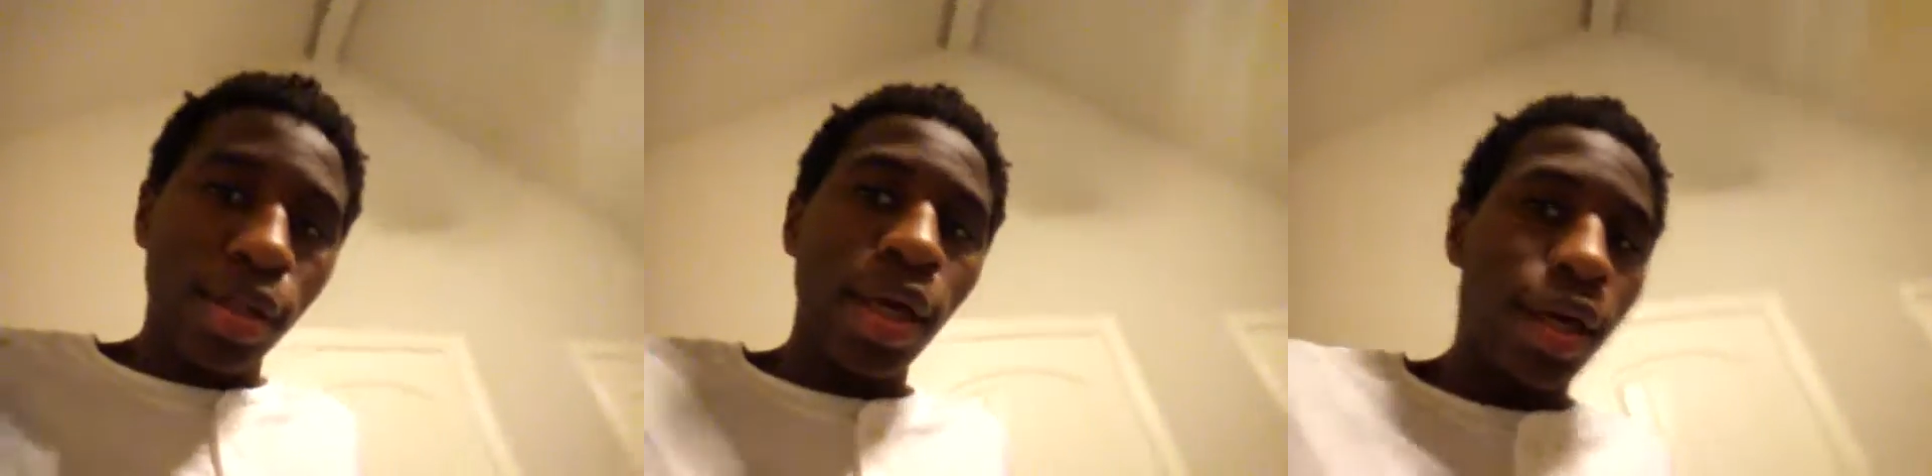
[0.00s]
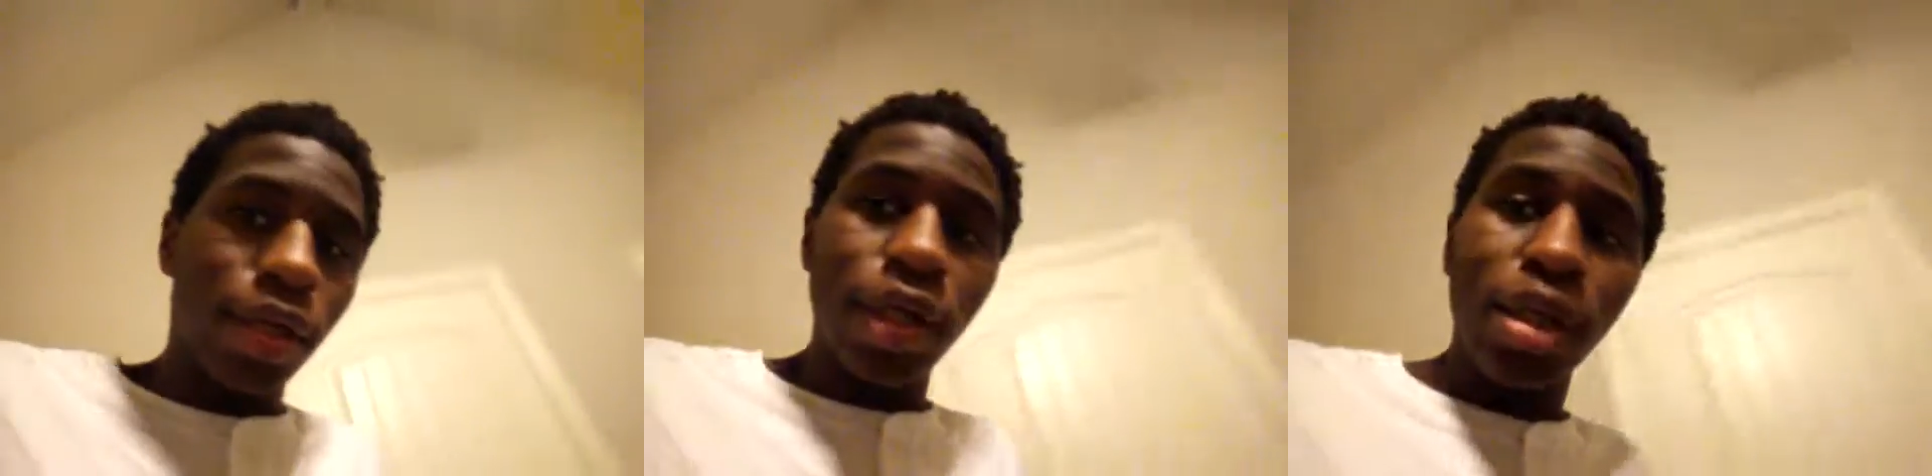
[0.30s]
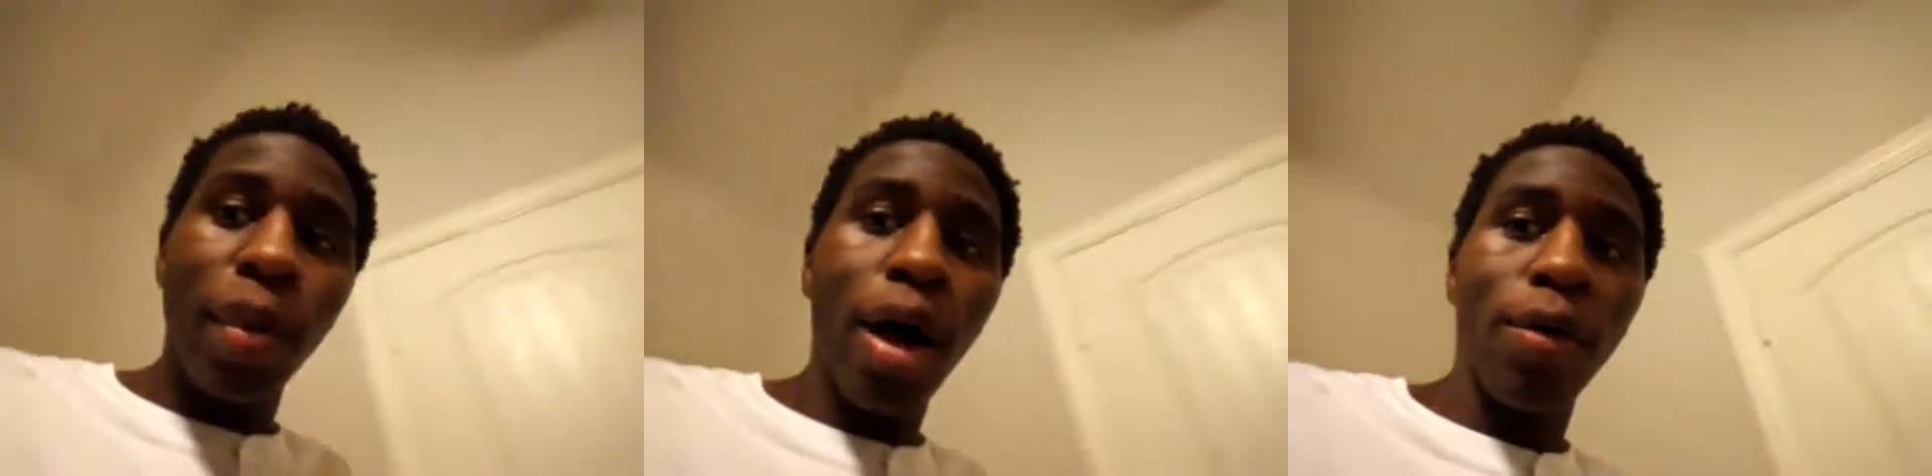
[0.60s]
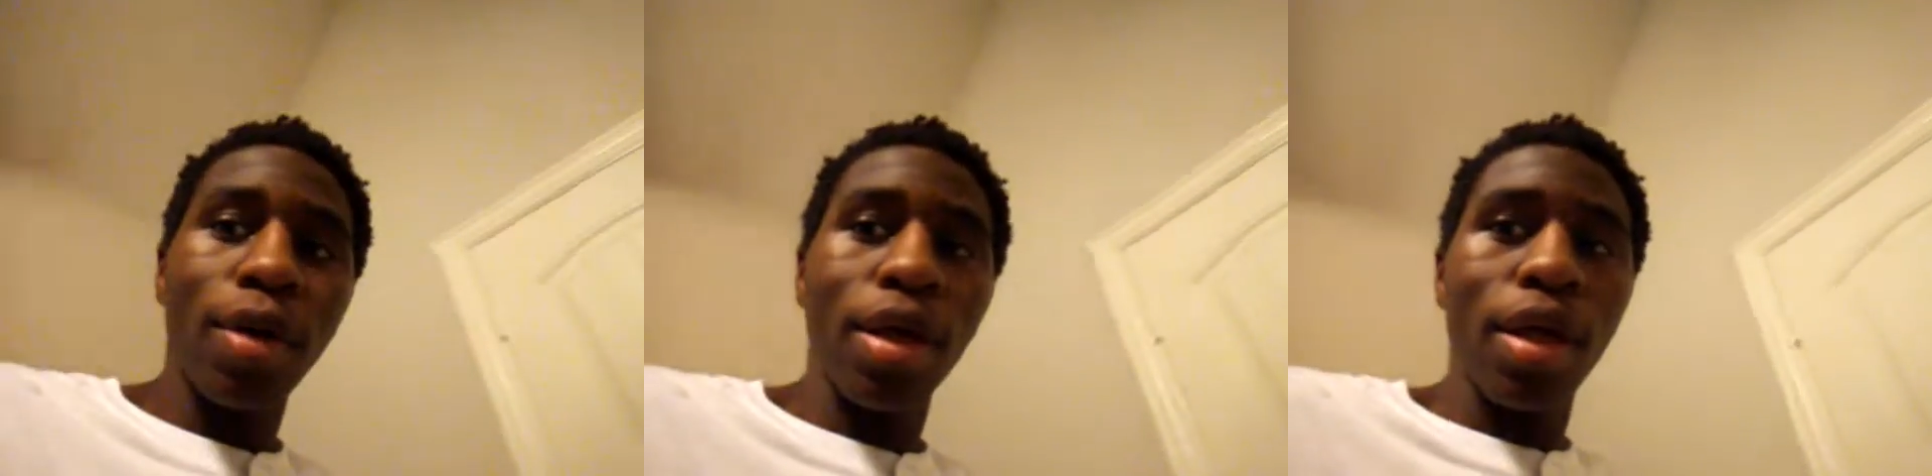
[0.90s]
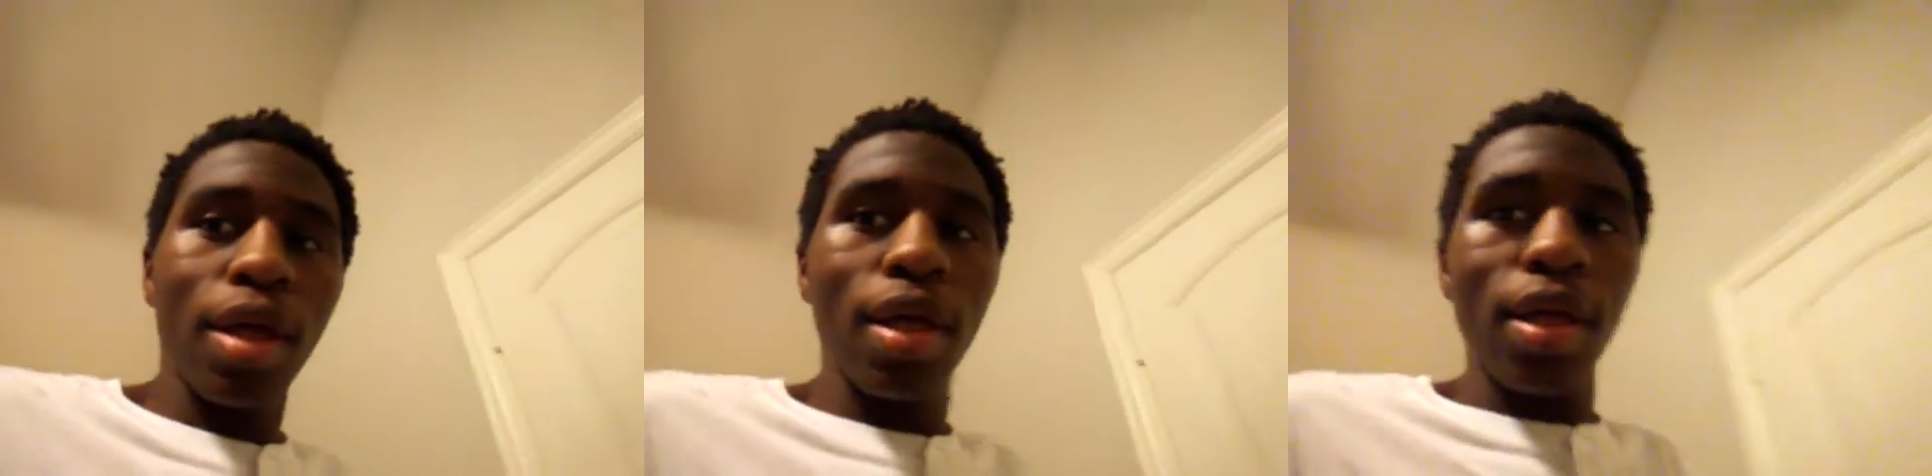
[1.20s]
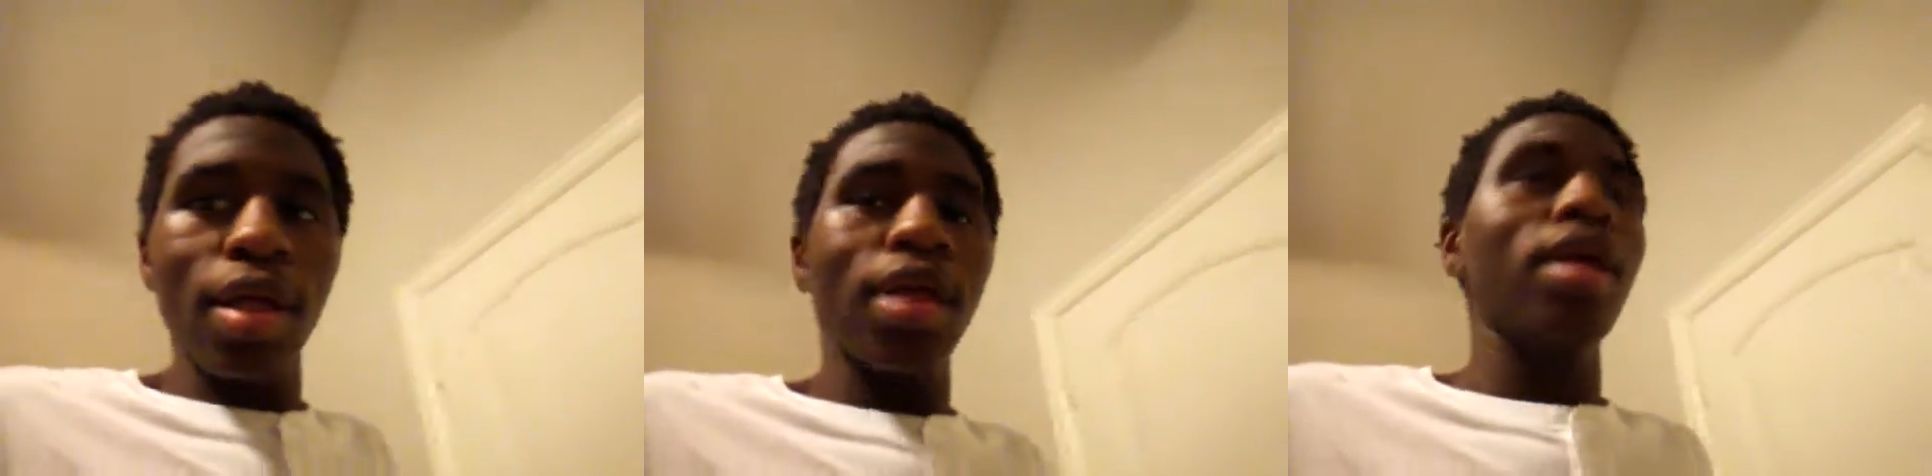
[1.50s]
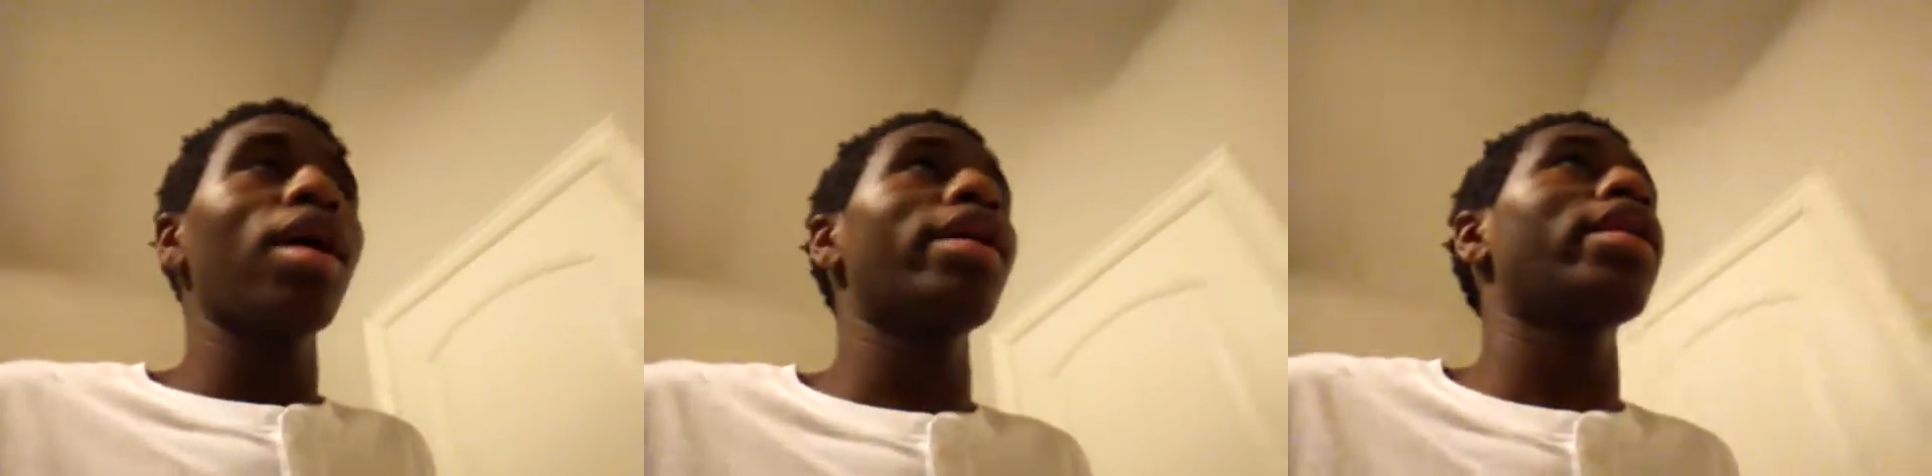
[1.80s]
Yeah, just about.
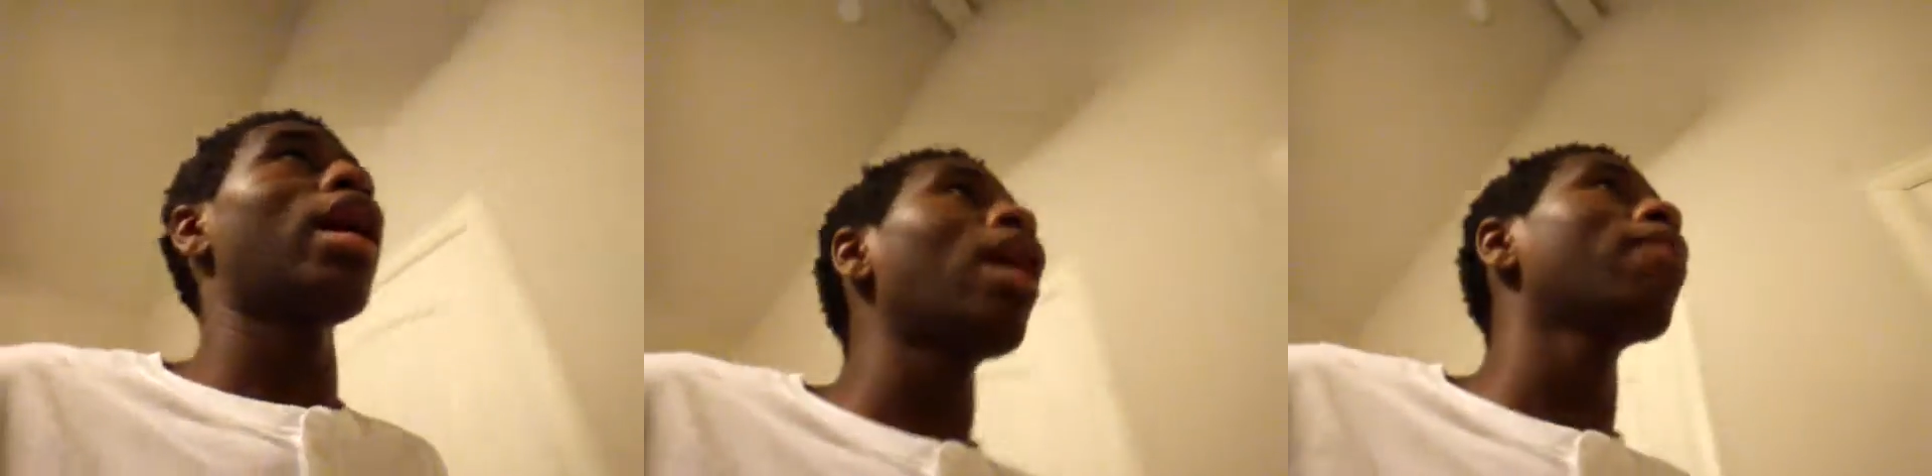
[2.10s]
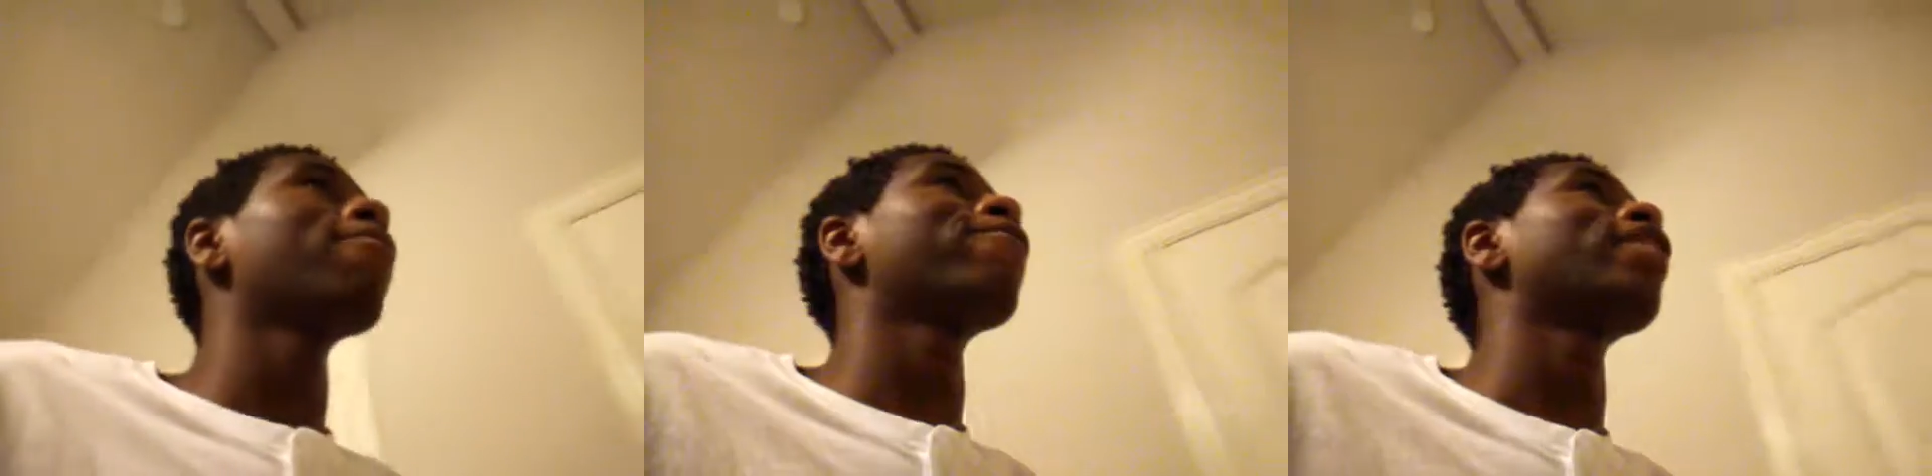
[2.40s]
And I am